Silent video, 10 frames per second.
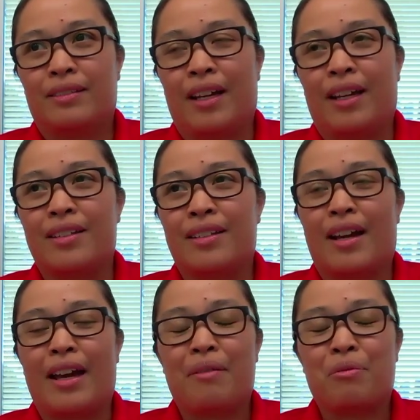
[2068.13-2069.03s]
I guess
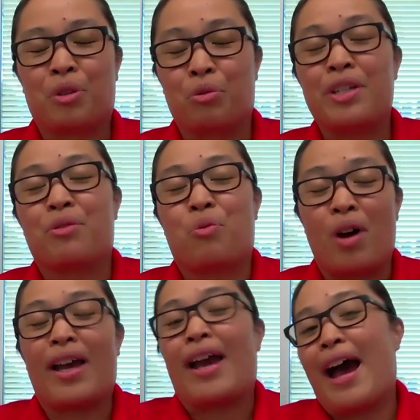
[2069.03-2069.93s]
I the reason
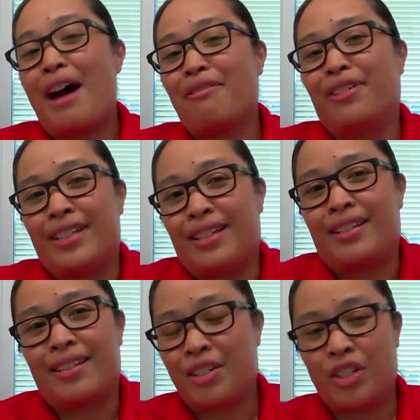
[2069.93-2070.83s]
why I haven't
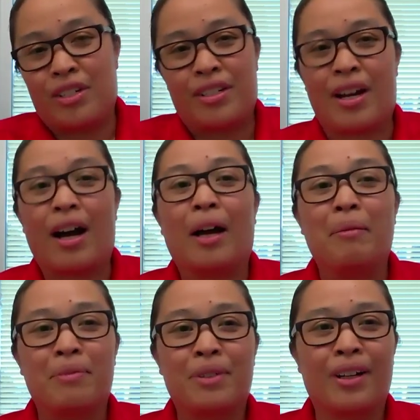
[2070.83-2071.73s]
is just
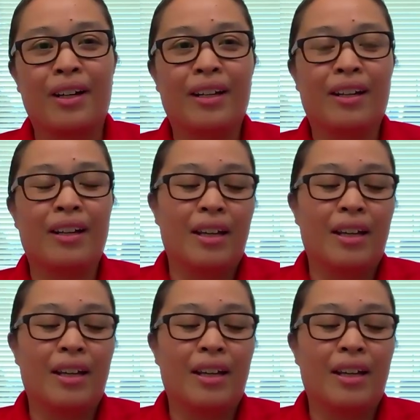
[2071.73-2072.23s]
time, right?